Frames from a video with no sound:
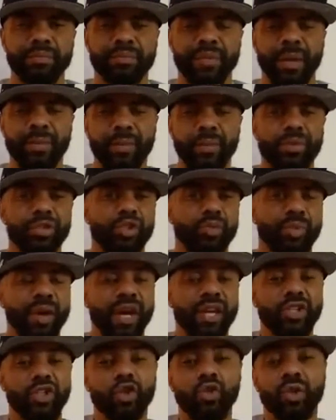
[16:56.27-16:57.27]
I'm gonna
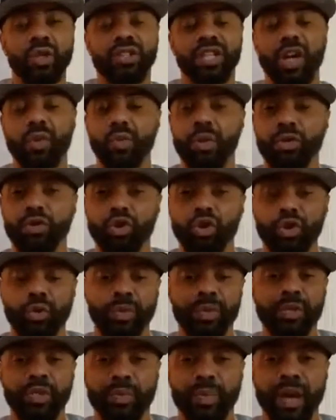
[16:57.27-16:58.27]
respect you because I want you to
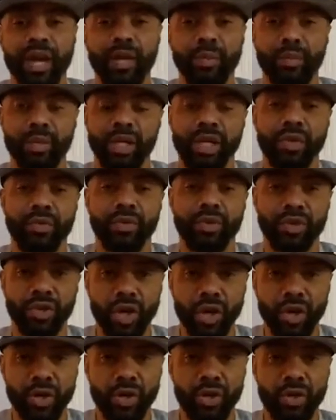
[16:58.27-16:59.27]
respect me in
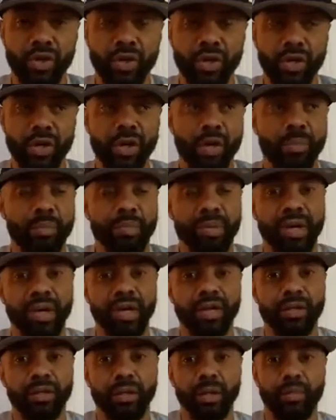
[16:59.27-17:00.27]
return.
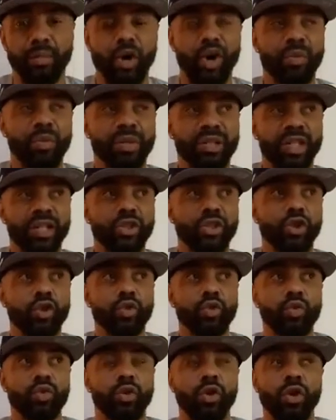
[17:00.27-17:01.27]
But the moment that
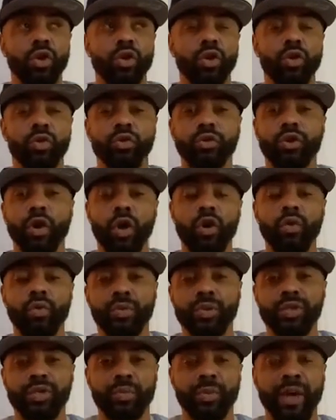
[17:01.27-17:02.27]
you don't
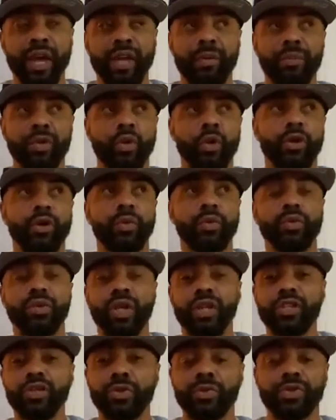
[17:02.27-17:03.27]
respect me or you
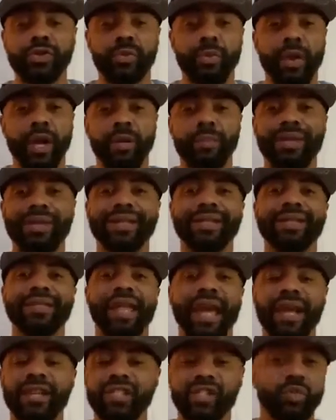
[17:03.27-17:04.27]
disrespect me,
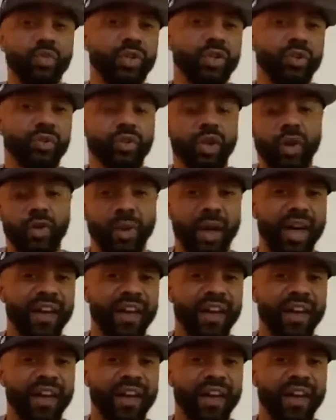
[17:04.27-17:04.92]
that's when you don't